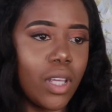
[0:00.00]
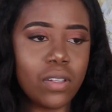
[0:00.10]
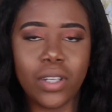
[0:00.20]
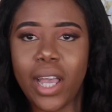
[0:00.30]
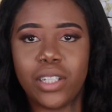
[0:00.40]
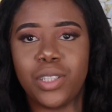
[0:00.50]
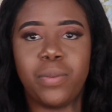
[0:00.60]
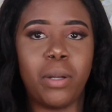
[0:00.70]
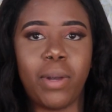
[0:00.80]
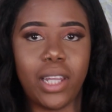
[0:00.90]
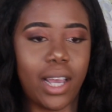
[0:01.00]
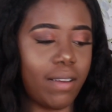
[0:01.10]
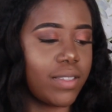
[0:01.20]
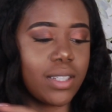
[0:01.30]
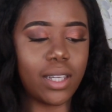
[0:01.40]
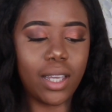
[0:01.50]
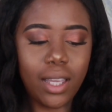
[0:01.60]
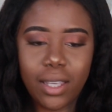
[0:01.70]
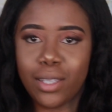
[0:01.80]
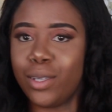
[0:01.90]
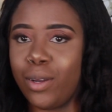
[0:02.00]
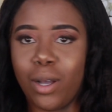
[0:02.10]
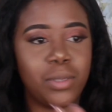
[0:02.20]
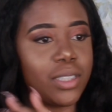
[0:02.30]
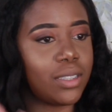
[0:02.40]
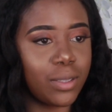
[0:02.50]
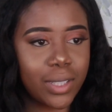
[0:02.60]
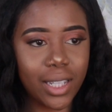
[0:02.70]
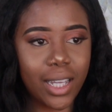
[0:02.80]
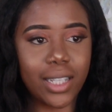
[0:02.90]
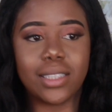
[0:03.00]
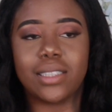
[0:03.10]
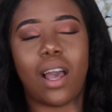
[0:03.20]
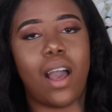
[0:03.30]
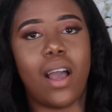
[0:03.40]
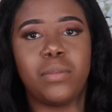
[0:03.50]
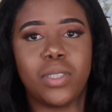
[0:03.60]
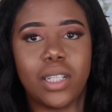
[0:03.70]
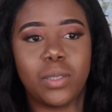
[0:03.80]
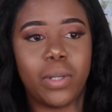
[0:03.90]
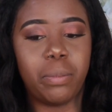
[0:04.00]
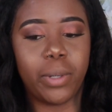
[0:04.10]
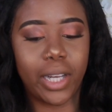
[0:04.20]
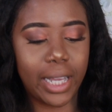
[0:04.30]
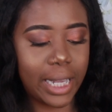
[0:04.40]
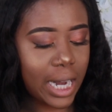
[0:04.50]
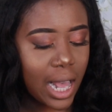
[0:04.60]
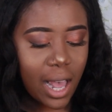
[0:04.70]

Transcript: So yeah, I just put it on my left. You know, I'm used to doing this, so that's where I put it.